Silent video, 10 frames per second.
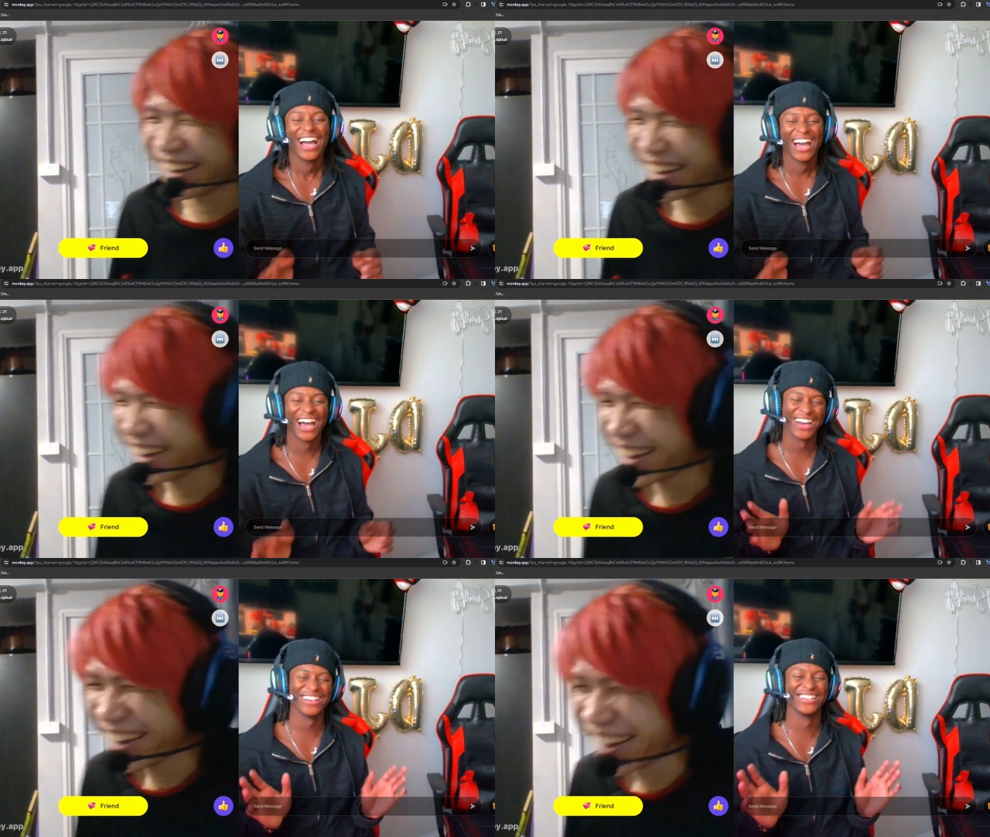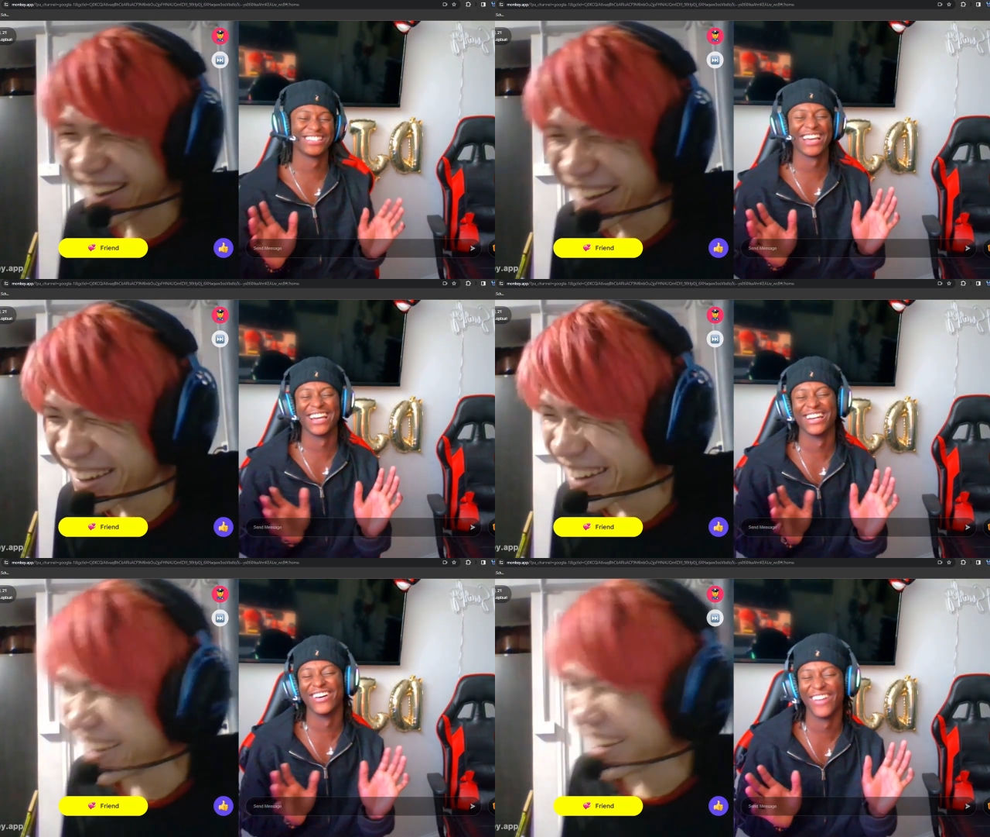Speaker 1: I
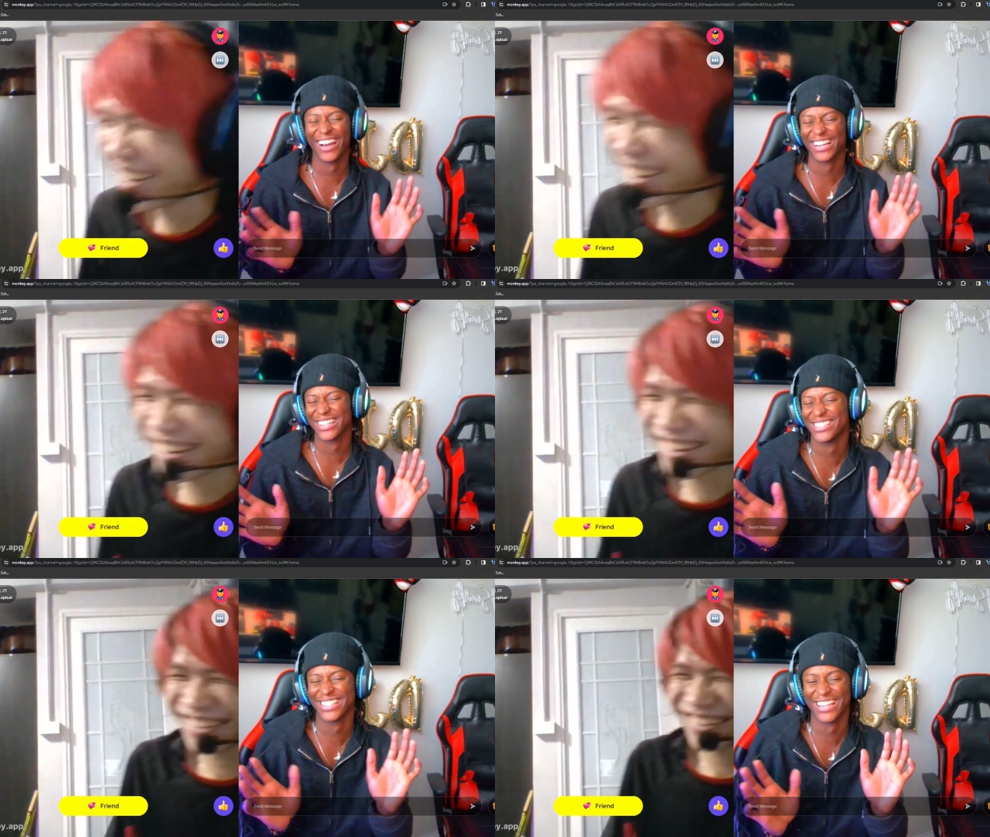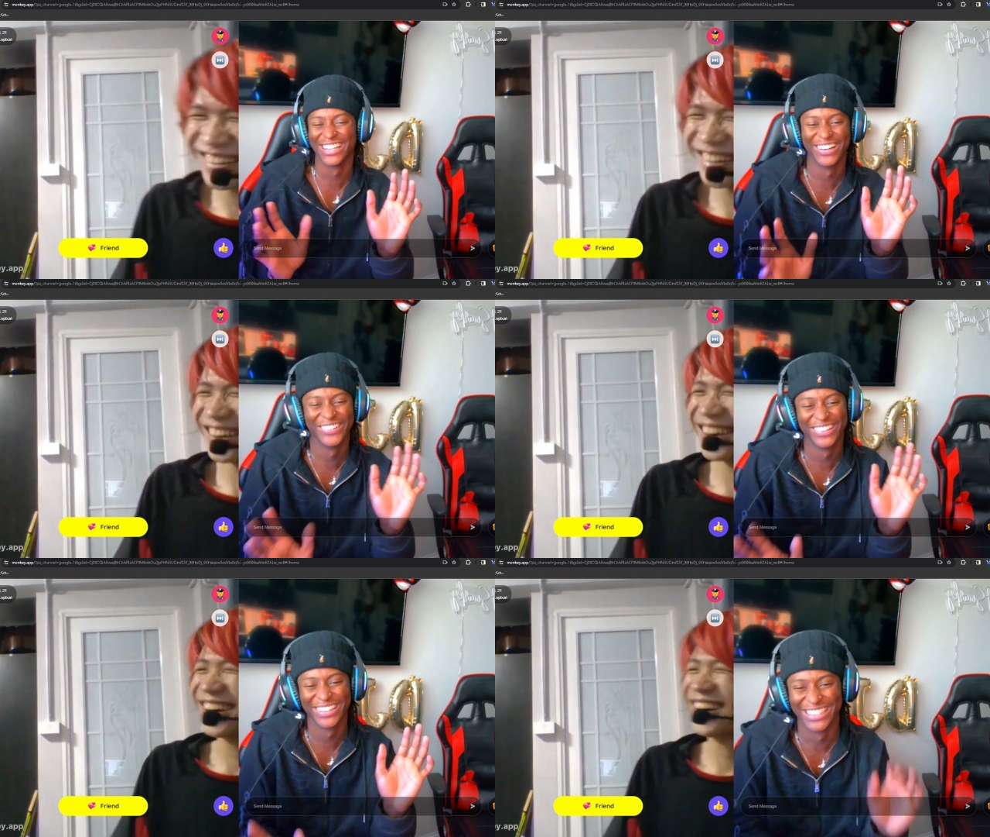understand. Oh, I understand. No
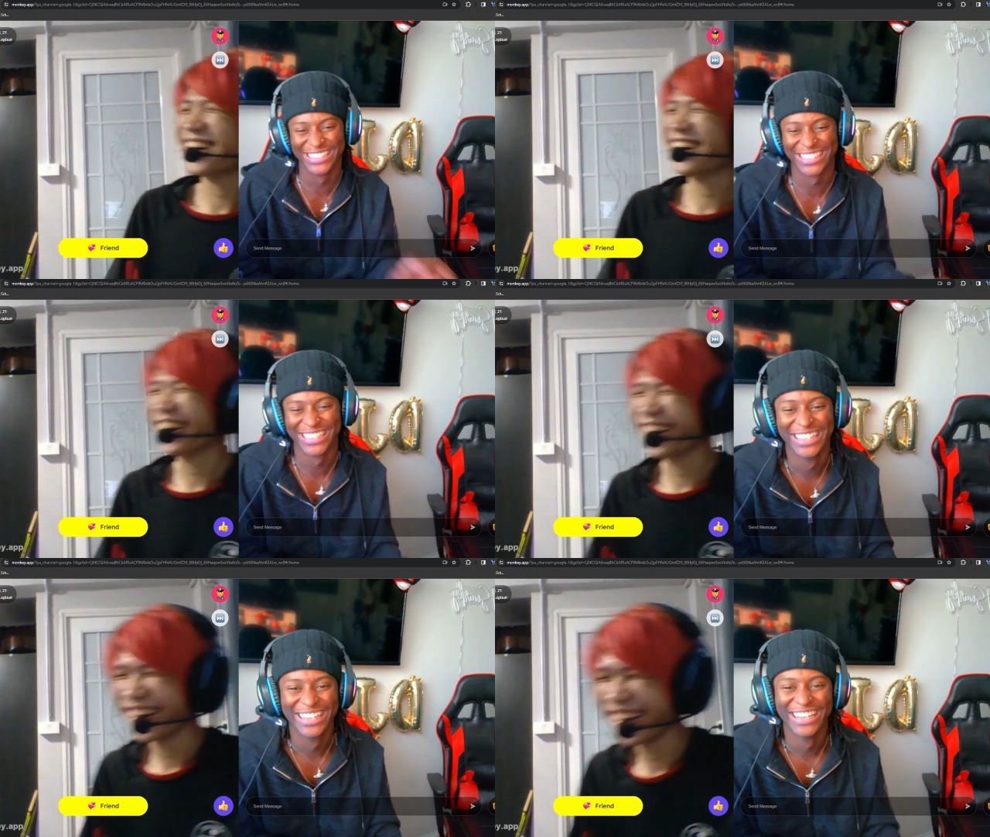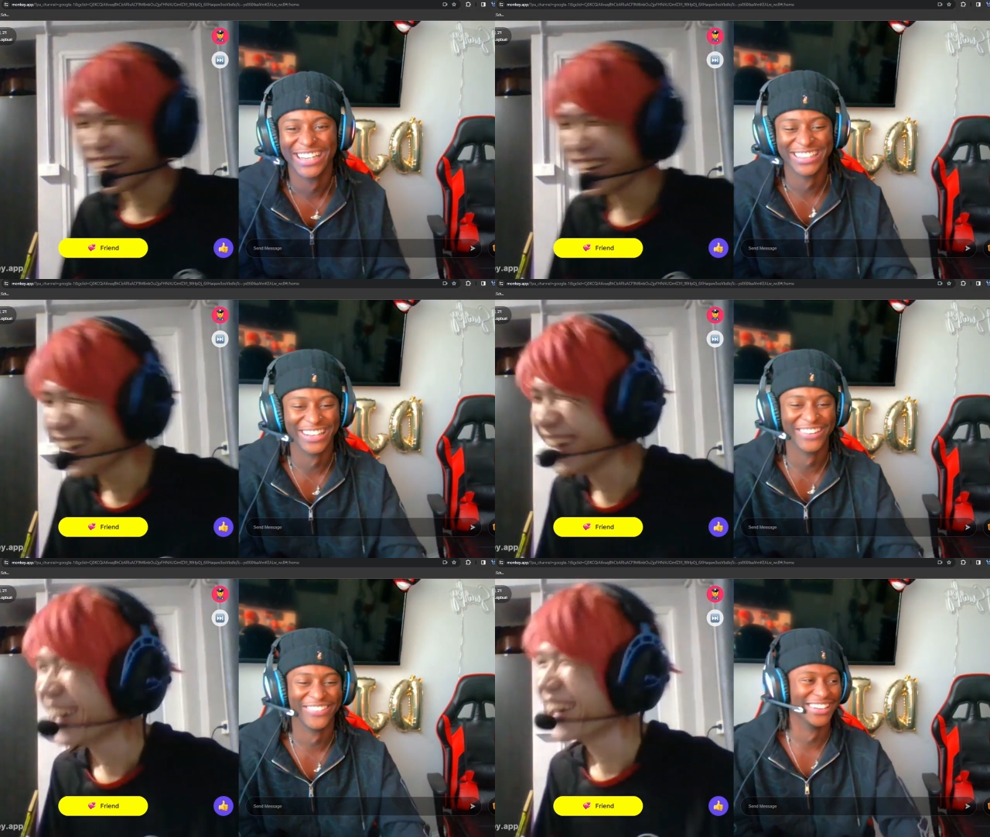worries.
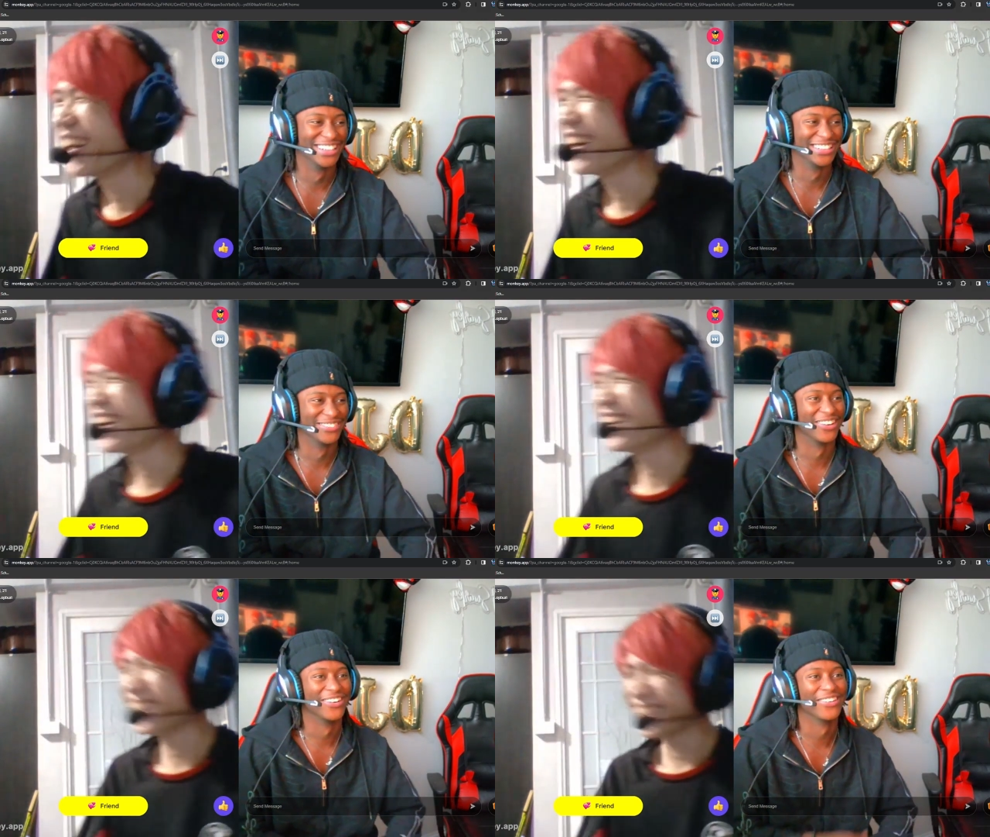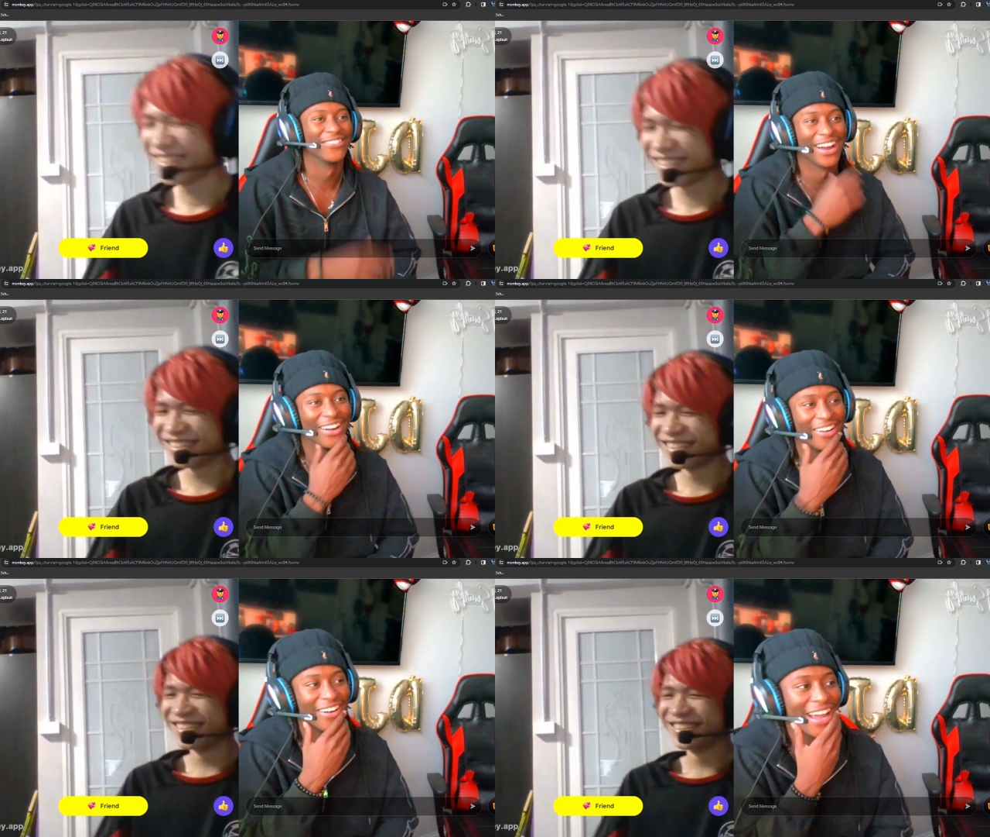No worries, bro.
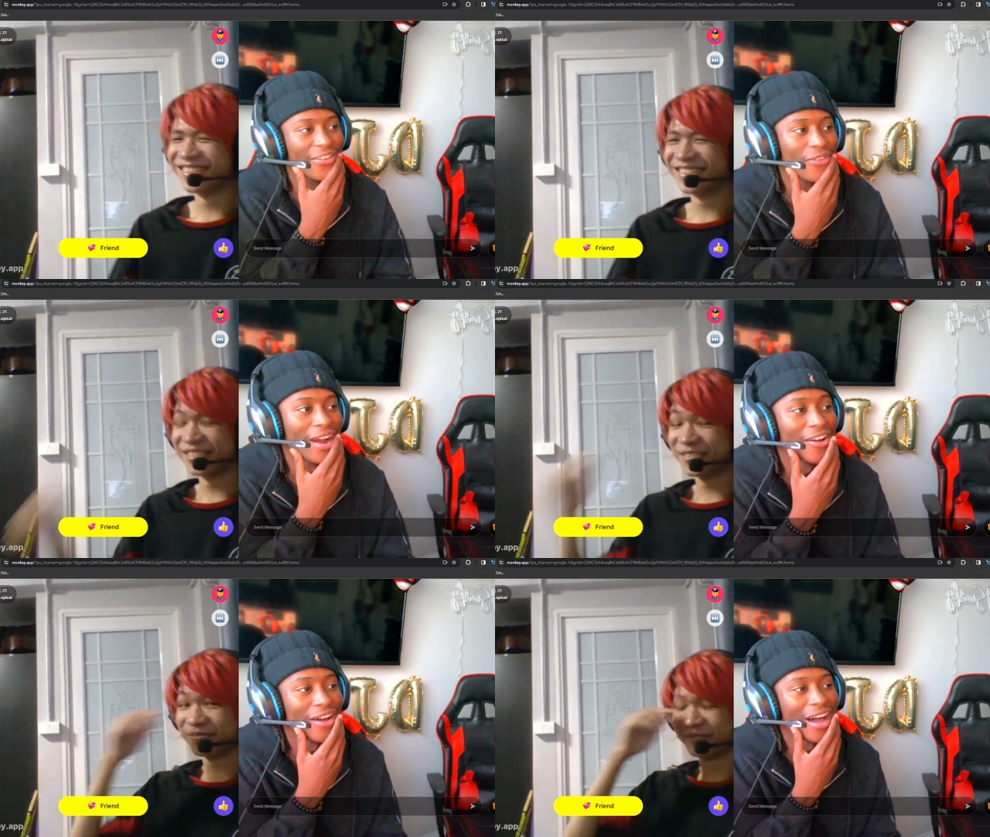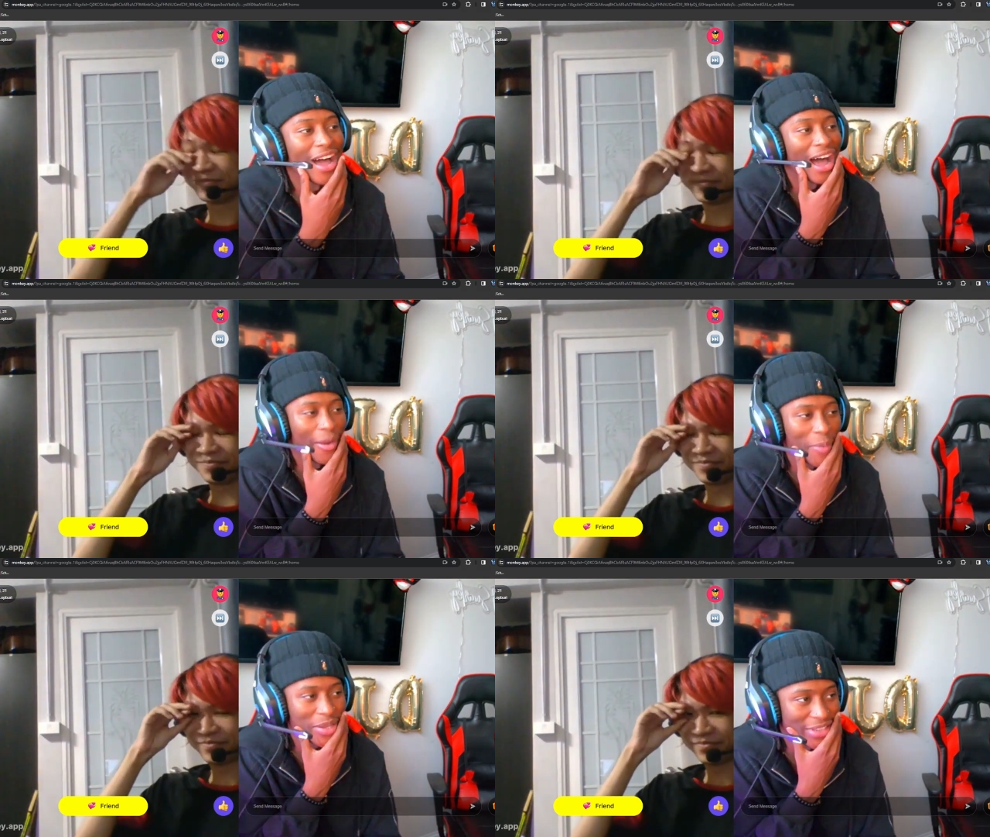Ryo. Hey, Ryo, I, I
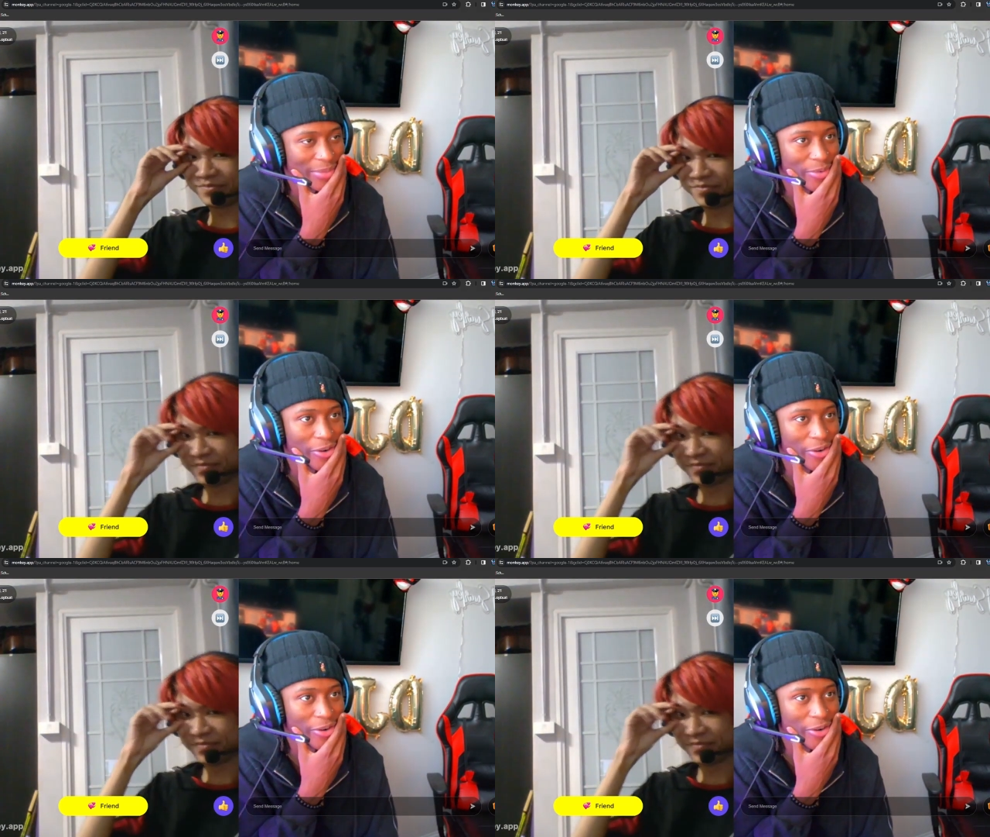mess with that, bro.